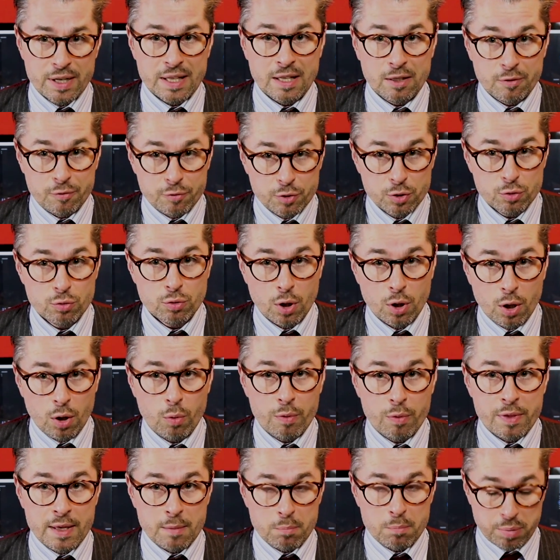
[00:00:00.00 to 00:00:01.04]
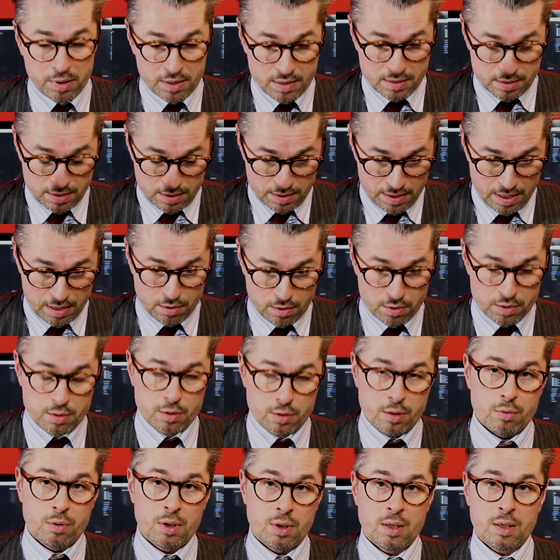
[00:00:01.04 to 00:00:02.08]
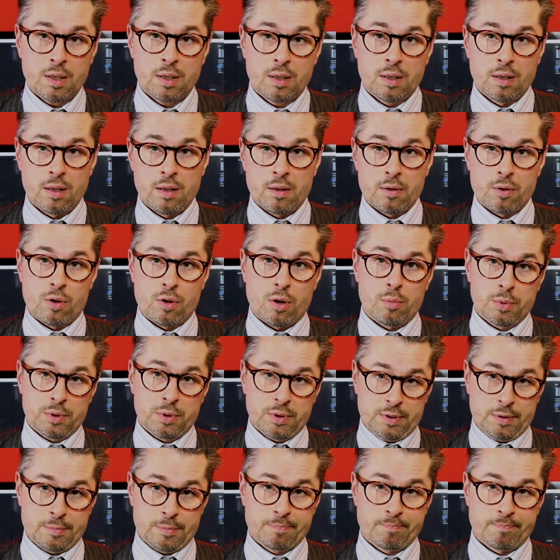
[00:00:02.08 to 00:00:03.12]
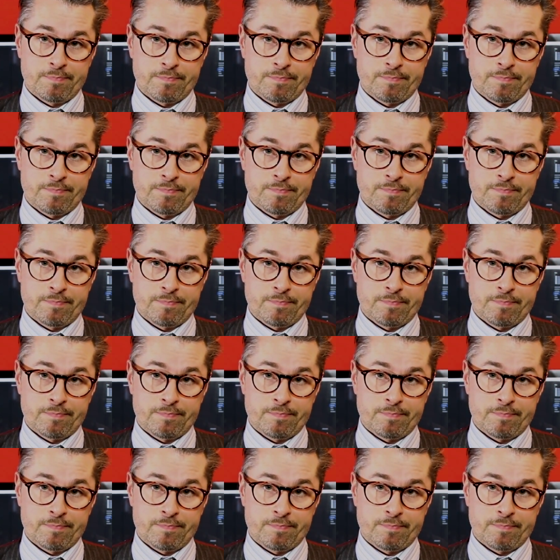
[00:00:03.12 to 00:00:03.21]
If you know, then please let us know in the comments.